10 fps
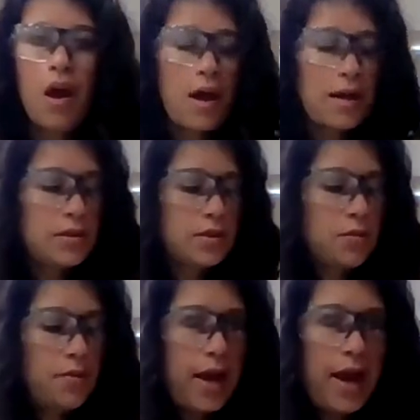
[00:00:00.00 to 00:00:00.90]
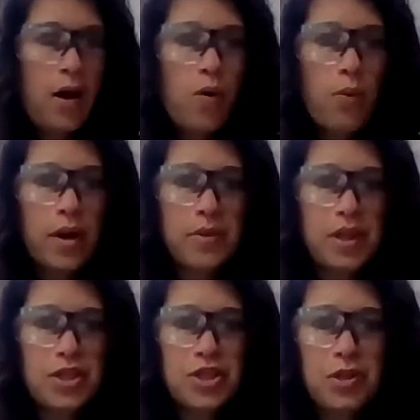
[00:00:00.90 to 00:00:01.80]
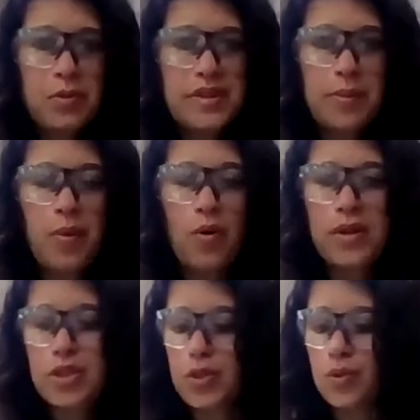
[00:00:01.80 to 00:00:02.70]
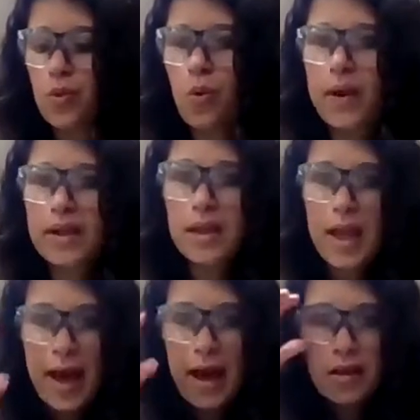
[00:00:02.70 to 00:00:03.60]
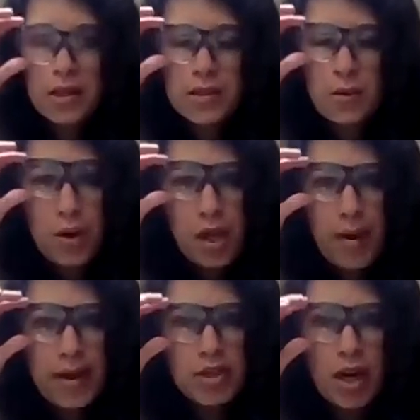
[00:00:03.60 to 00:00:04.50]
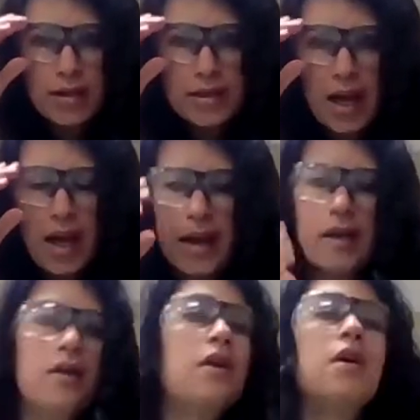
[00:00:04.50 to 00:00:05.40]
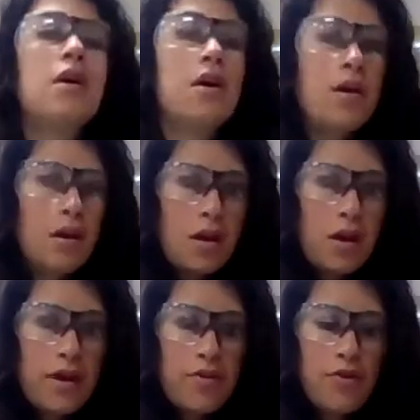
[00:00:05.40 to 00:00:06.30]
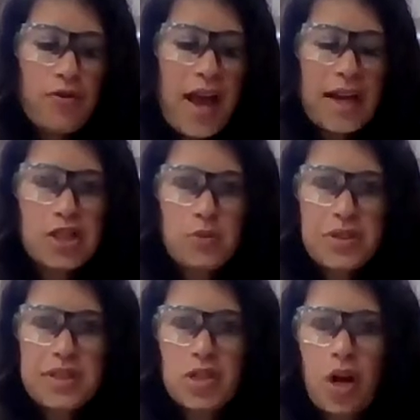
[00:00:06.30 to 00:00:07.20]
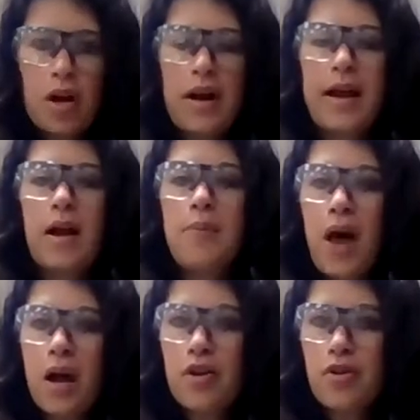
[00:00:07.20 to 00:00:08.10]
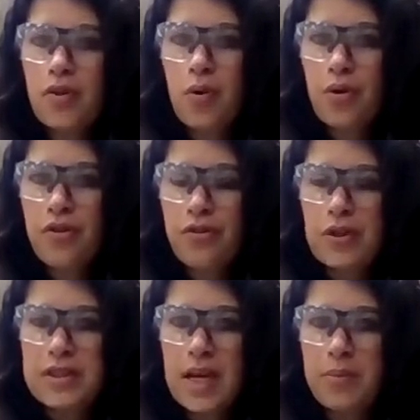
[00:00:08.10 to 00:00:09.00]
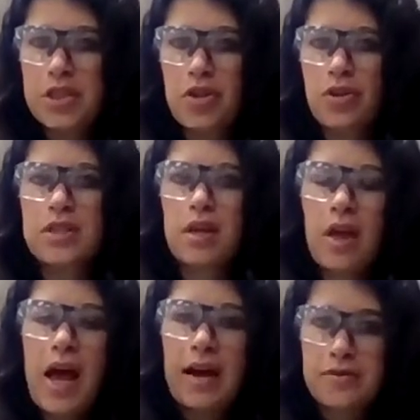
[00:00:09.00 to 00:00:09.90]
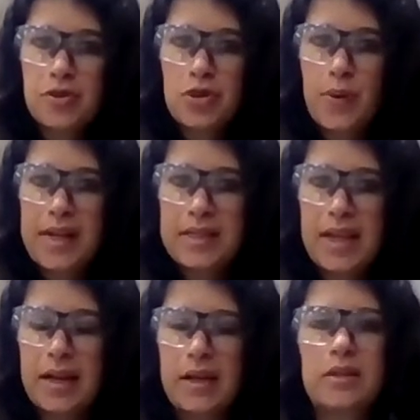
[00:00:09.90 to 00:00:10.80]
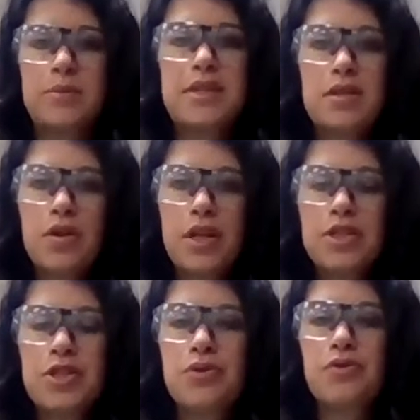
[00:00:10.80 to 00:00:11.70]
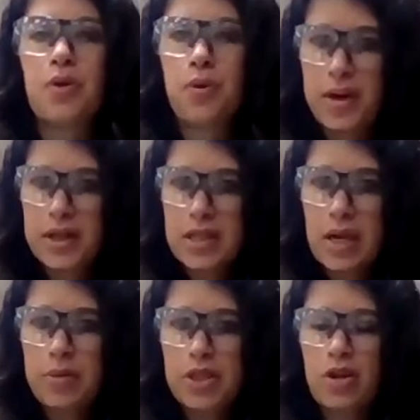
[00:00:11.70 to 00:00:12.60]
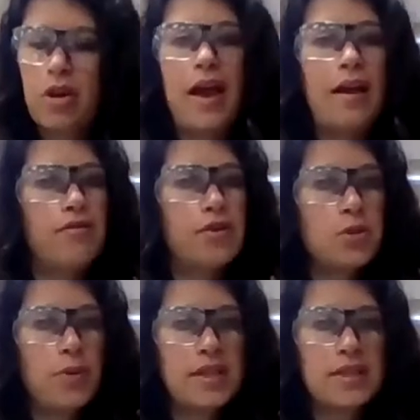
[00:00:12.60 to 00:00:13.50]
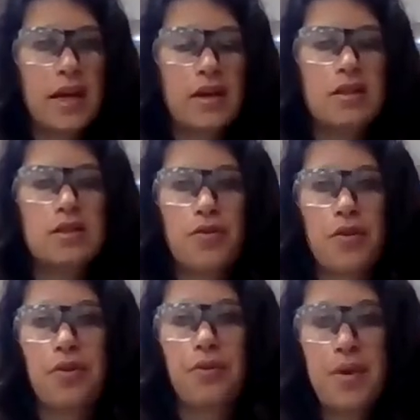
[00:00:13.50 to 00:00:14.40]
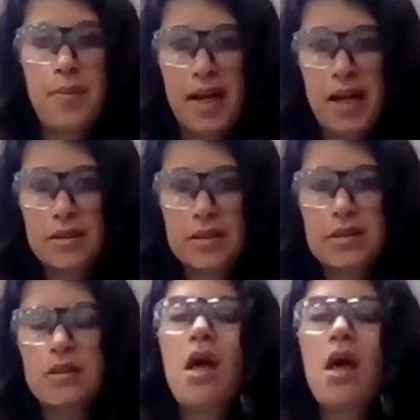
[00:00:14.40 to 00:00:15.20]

And so now what I'm gonna do is I'm going to quickly add the sodium hydroxide. The reaction will start. I'm not gonna record the first temperature until after 20 seconds. I'm still gonna do recording the temperature every 20 seconds for 3 minutes.